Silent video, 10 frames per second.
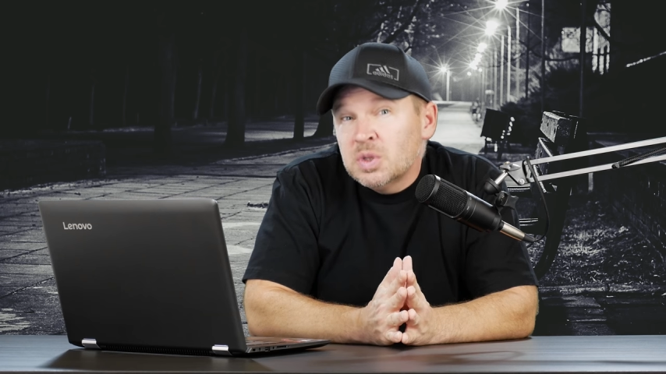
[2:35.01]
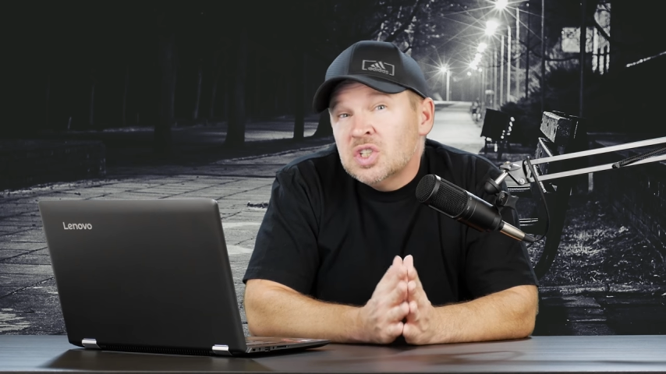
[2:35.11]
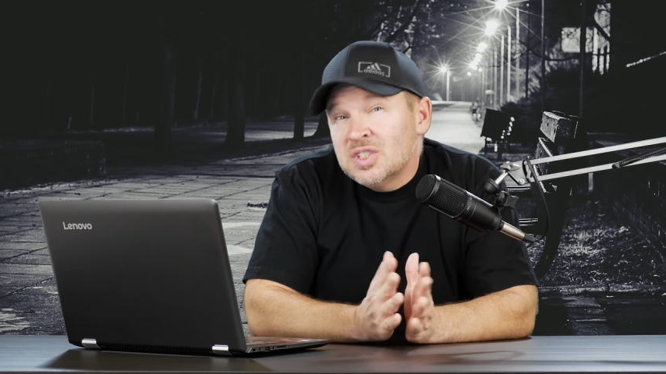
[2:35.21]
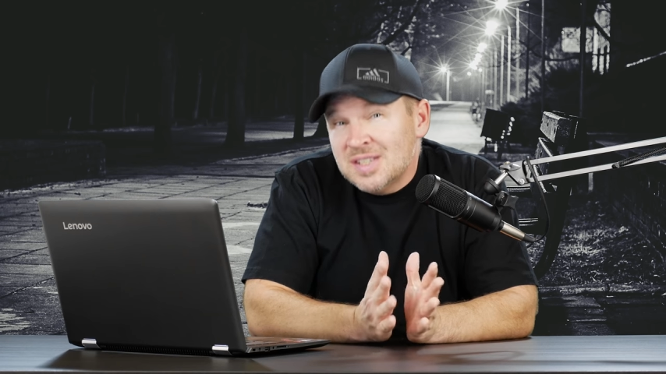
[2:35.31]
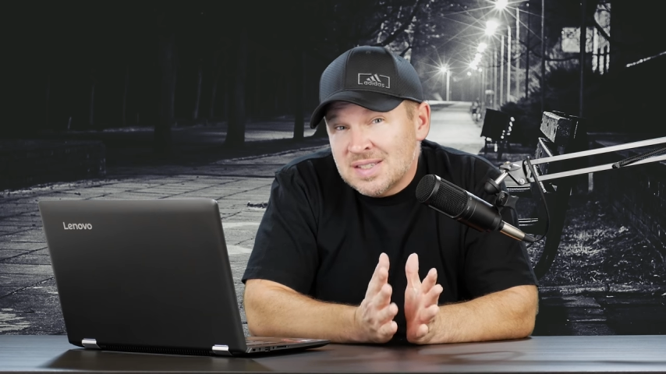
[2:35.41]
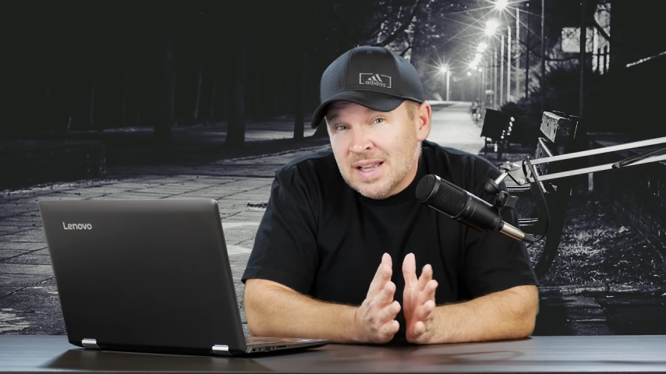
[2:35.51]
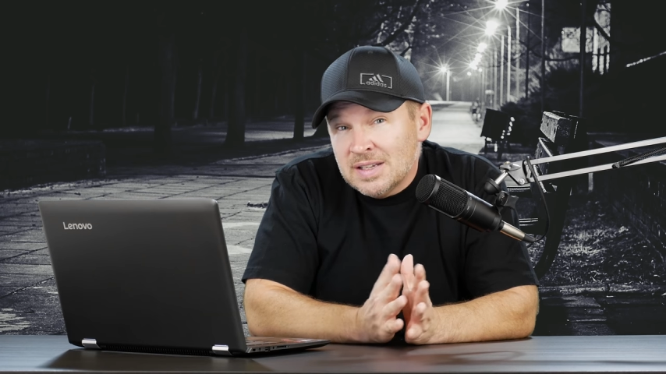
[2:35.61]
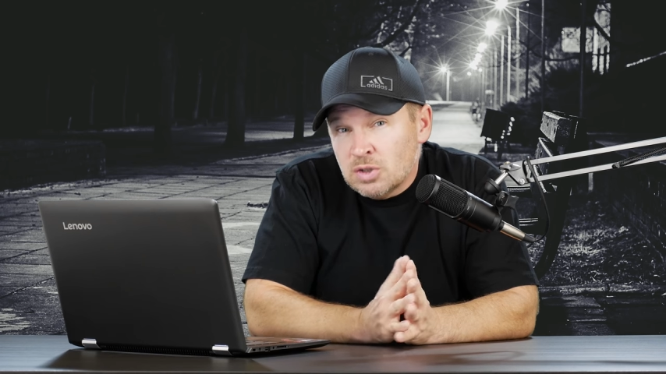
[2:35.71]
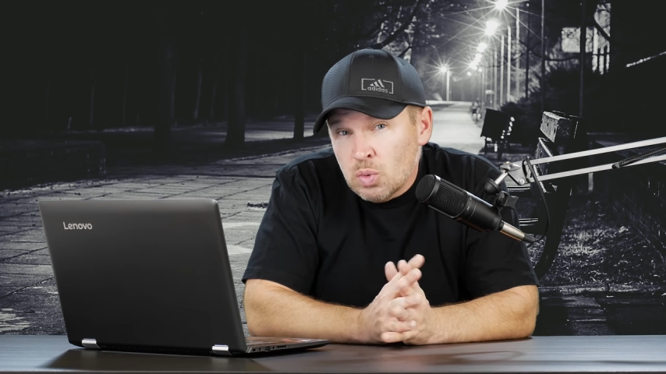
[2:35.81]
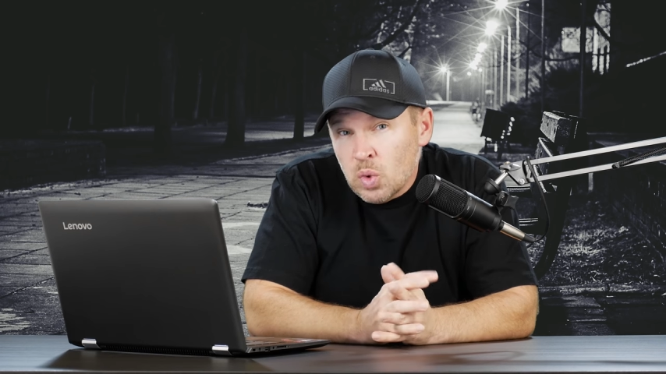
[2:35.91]
which is
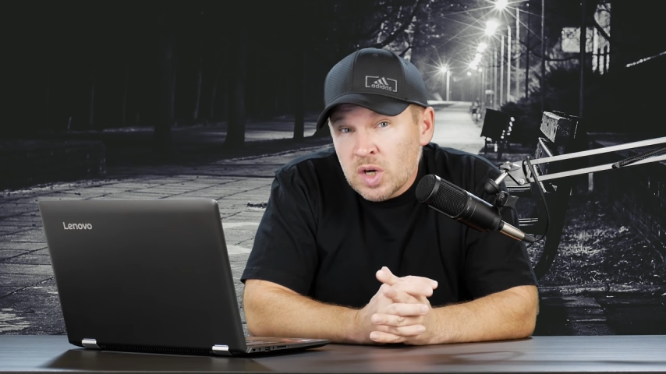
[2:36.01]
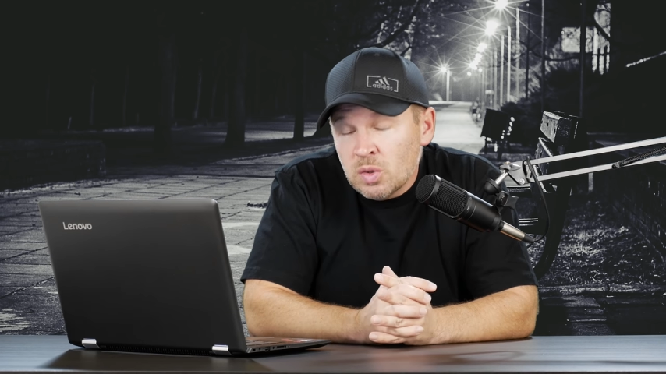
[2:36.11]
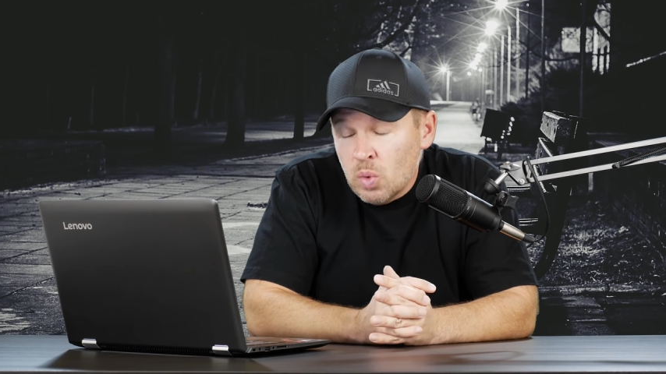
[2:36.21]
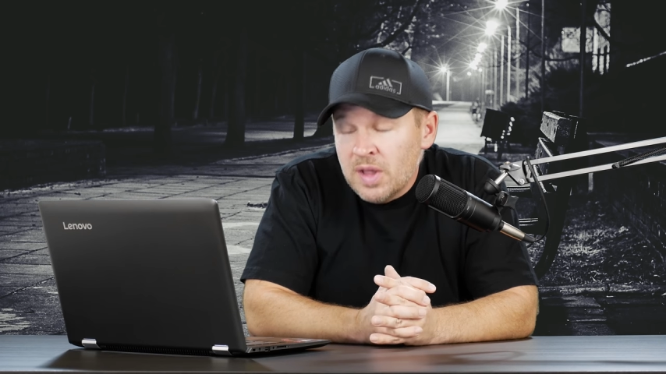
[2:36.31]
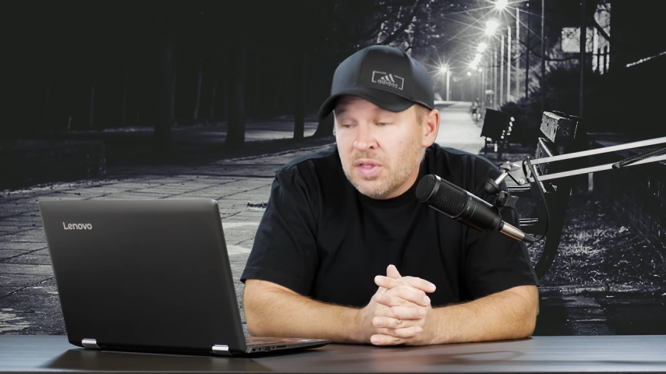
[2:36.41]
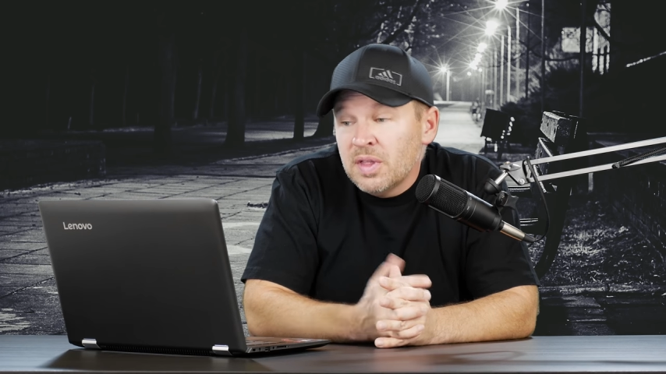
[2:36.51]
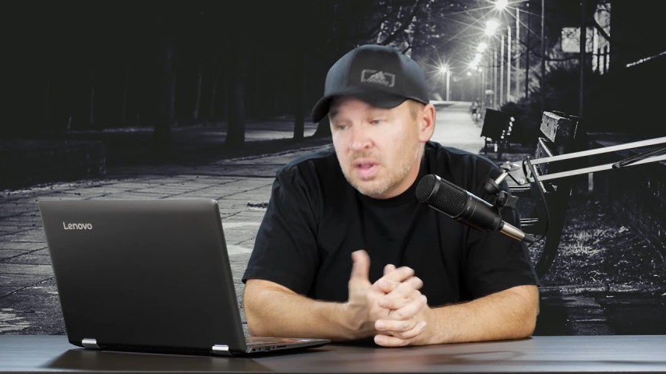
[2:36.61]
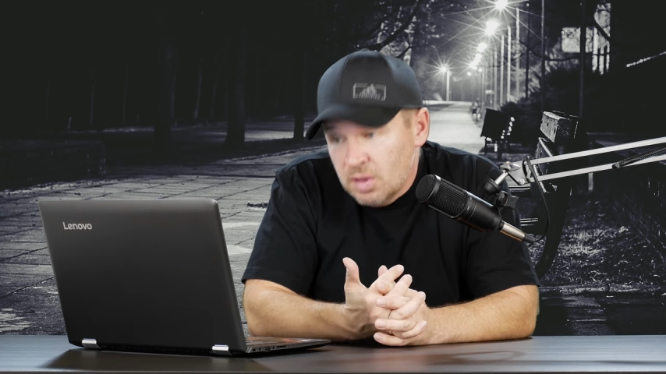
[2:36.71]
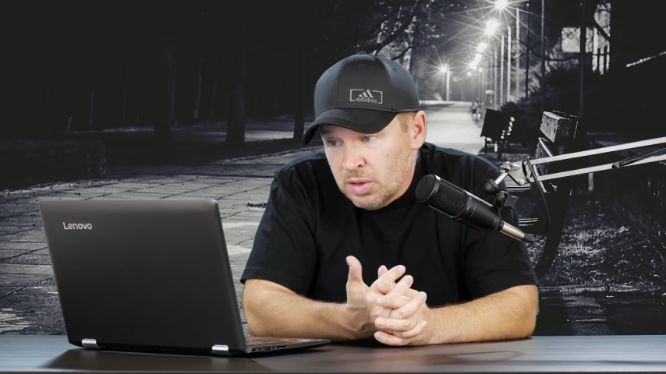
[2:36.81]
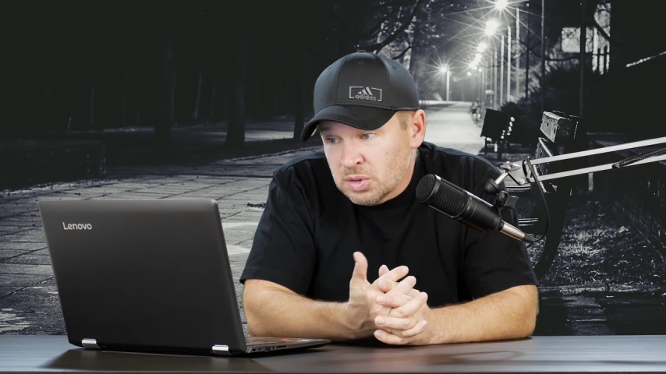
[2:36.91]
designed to work with
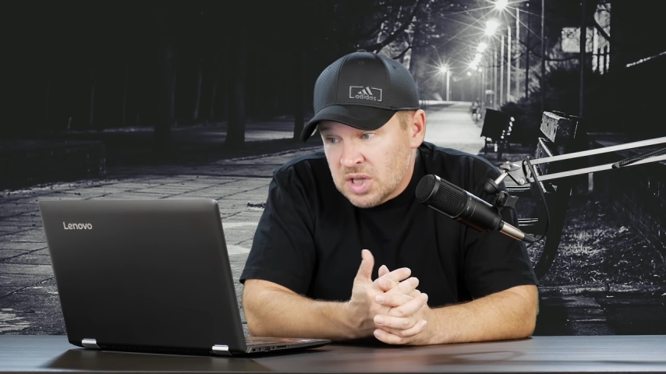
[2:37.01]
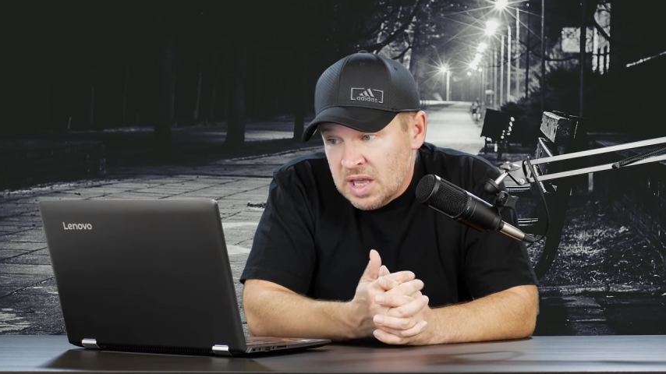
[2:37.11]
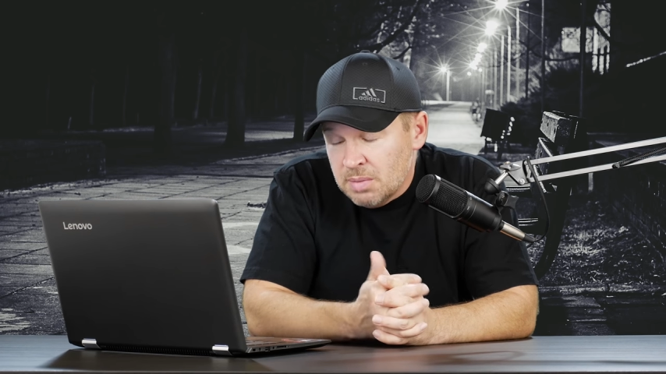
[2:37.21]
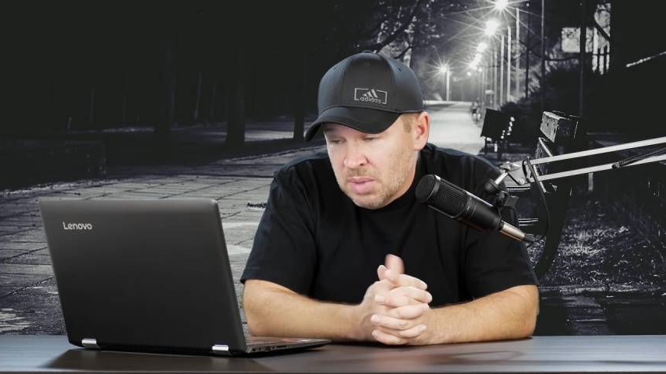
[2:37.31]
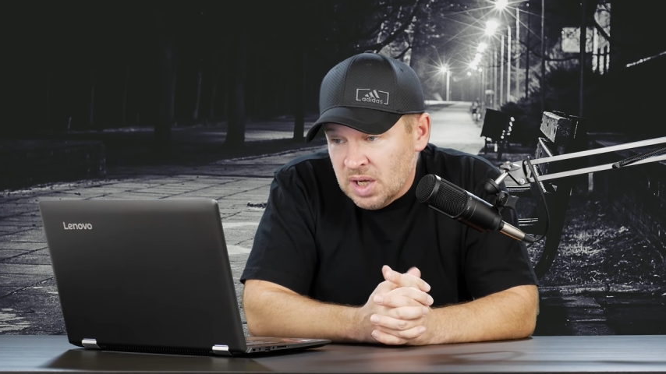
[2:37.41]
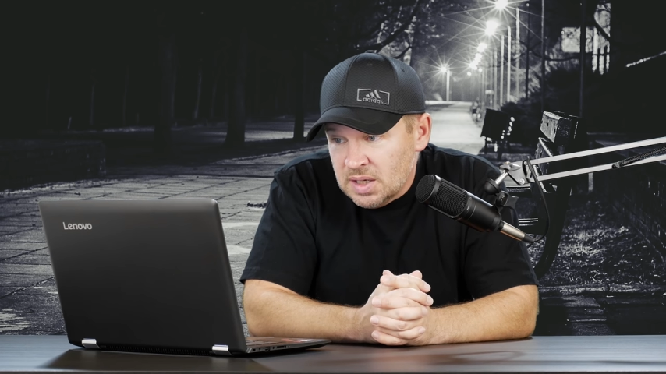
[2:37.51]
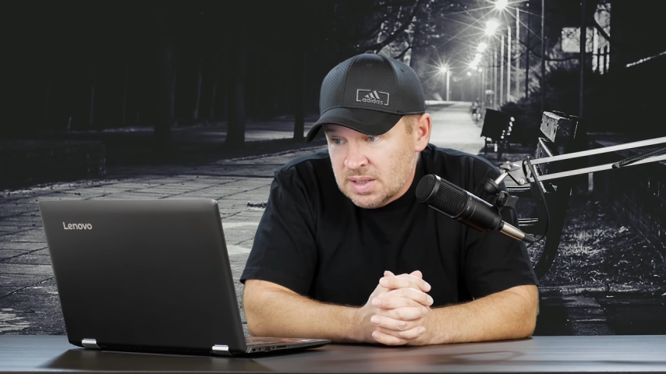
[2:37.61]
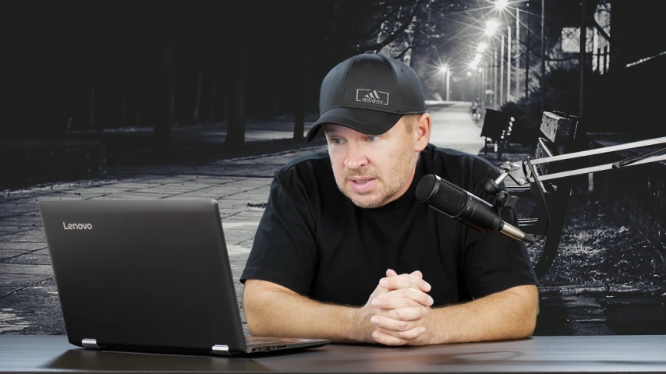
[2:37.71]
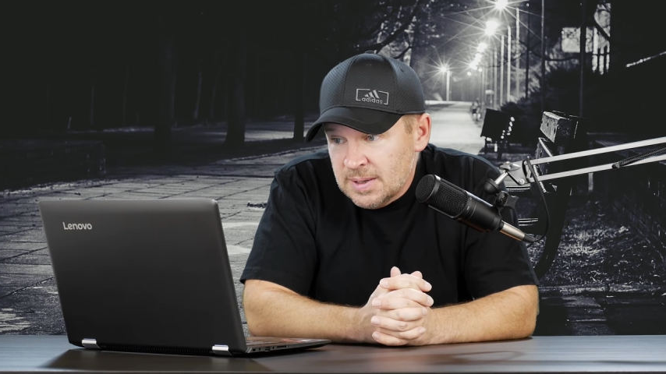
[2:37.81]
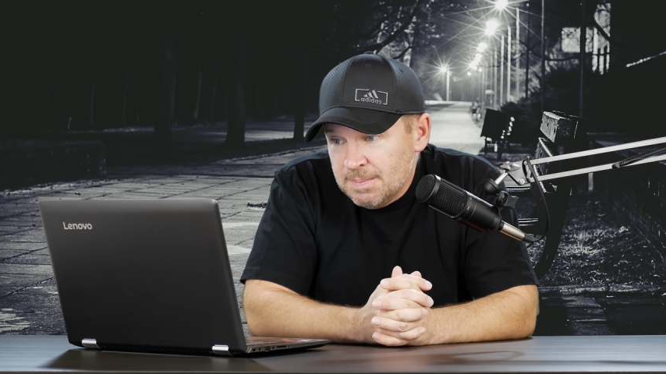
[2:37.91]
those Canon
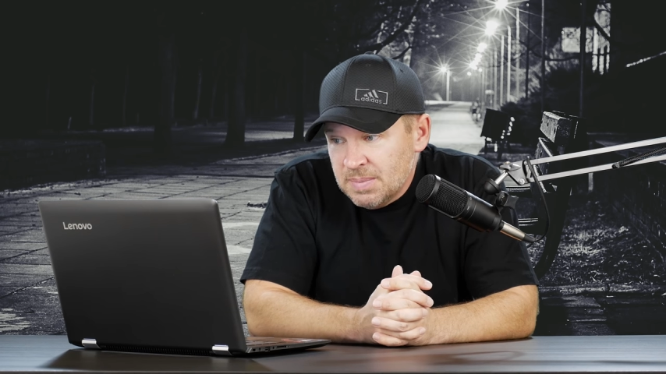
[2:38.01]
bodies.